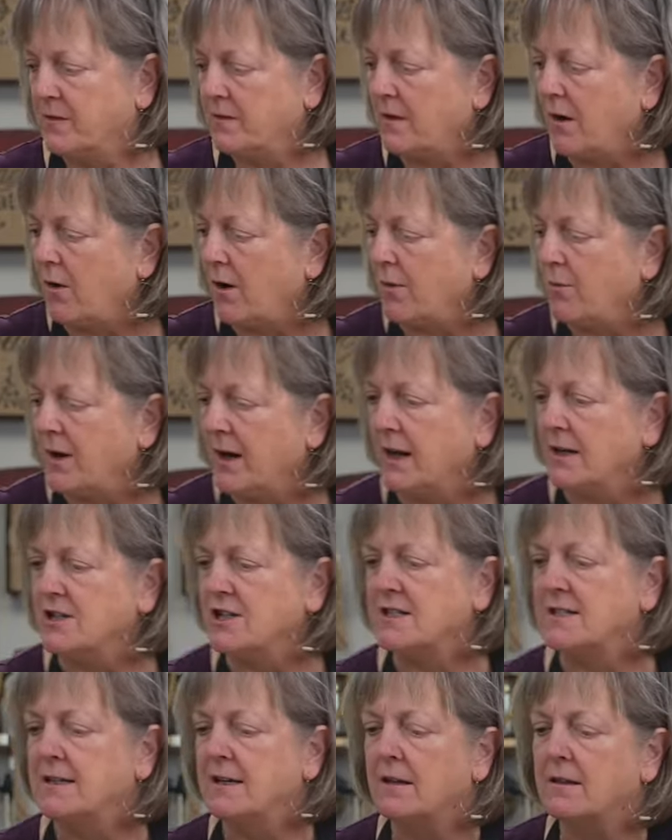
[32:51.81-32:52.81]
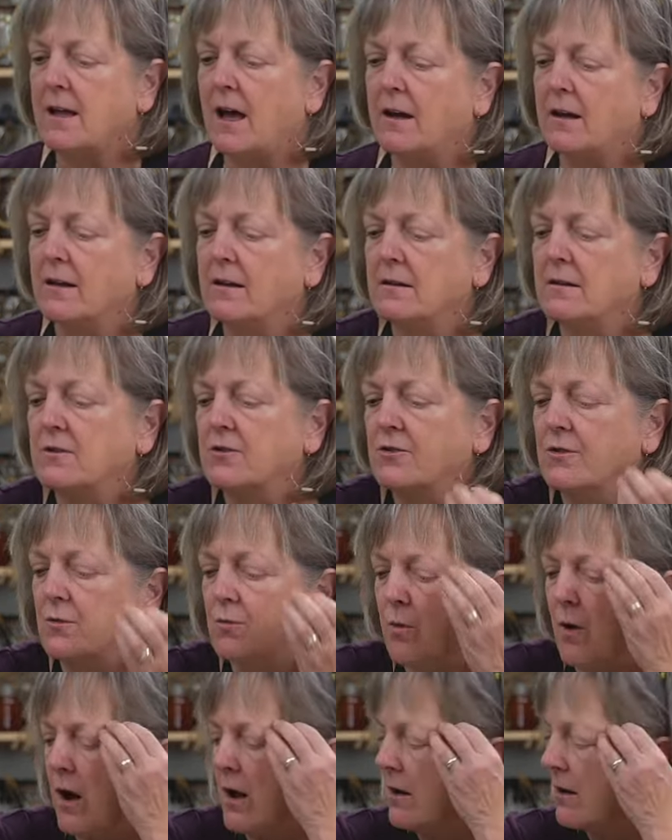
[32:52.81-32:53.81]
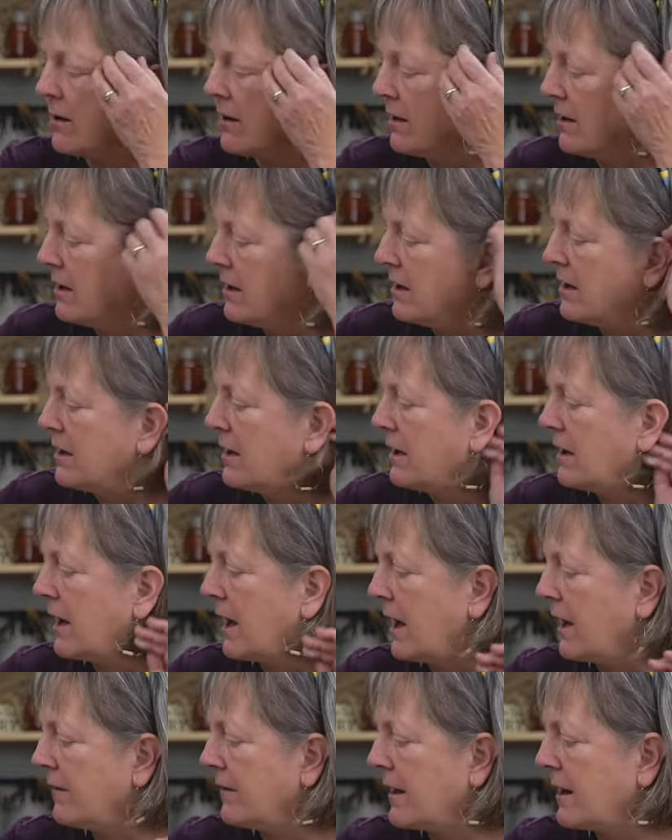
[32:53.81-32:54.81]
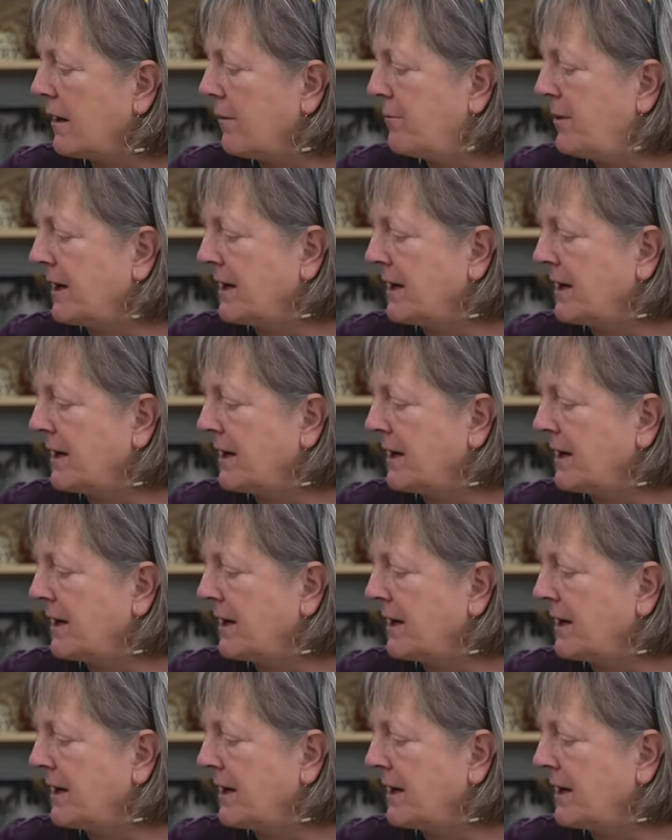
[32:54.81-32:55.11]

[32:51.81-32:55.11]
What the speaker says: So I want to just get that into the water, and then I'll